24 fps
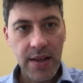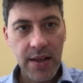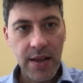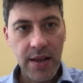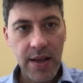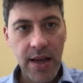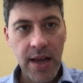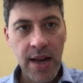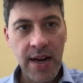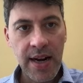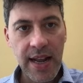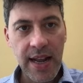
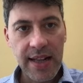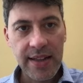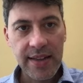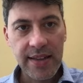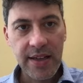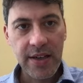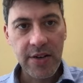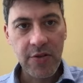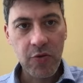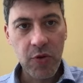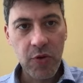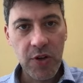And
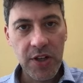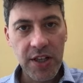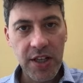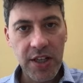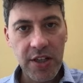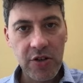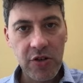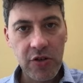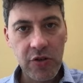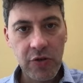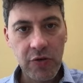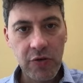later we
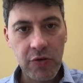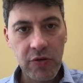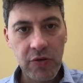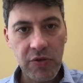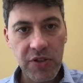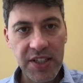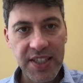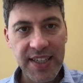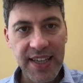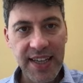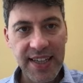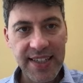need to
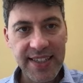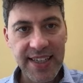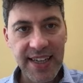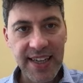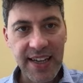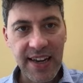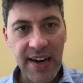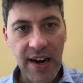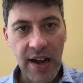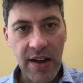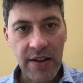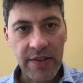sketch a
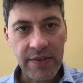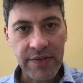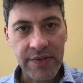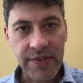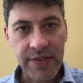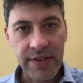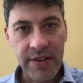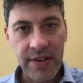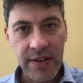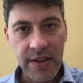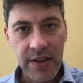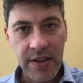graph
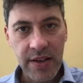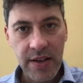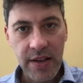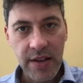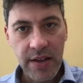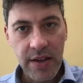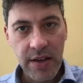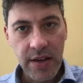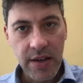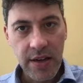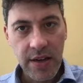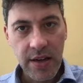
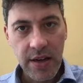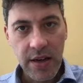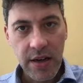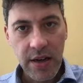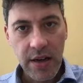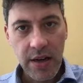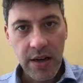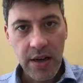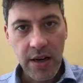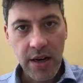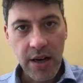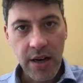
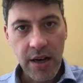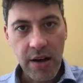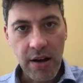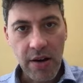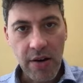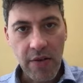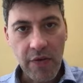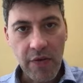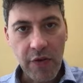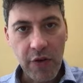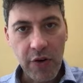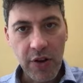
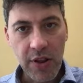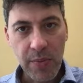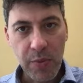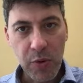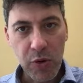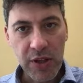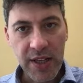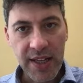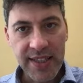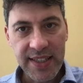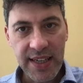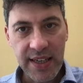for the
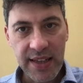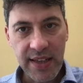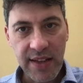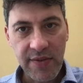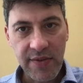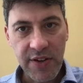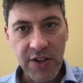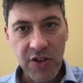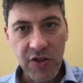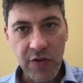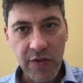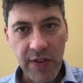potential
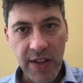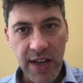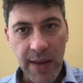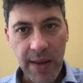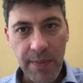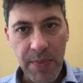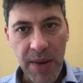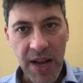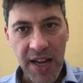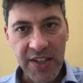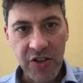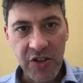difference of the
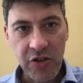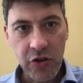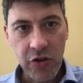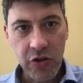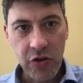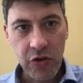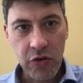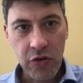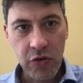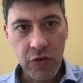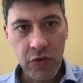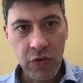capacitor
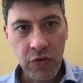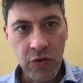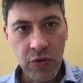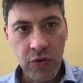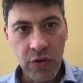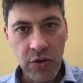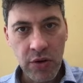2